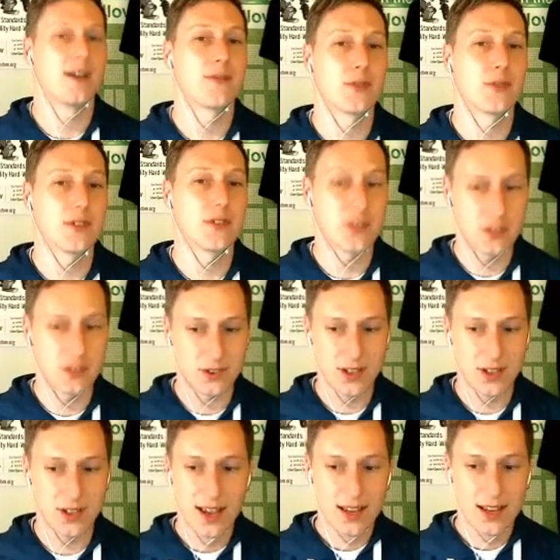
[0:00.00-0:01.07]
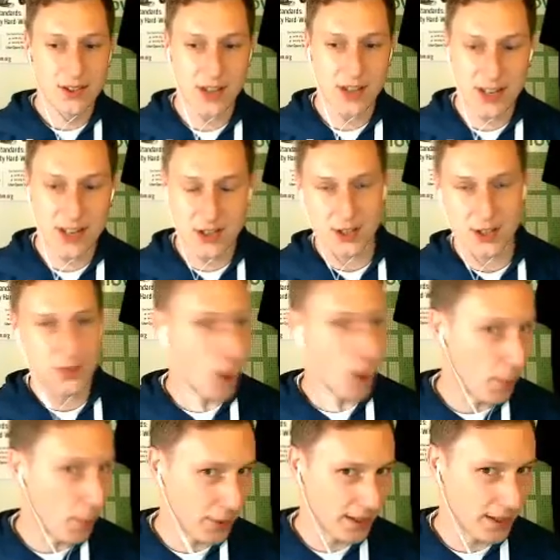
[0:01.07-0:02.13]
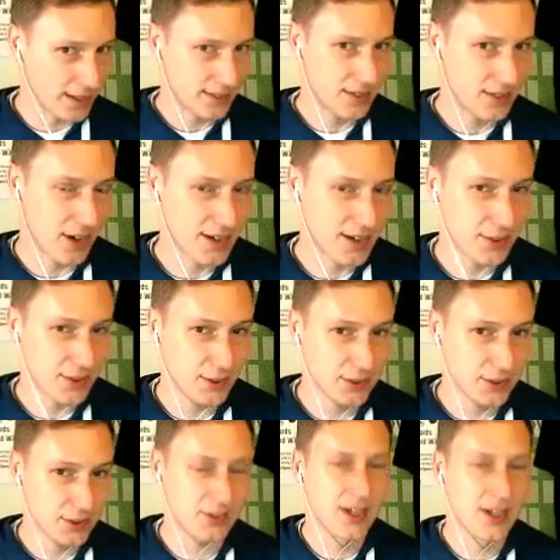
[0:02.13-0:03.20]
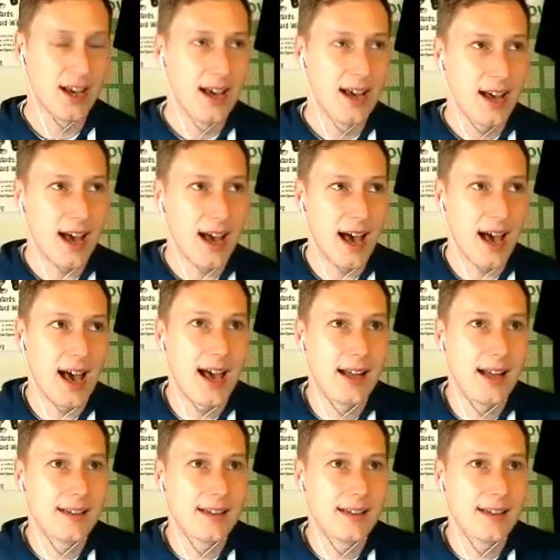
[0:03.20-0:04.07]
instance, change the topic titles, and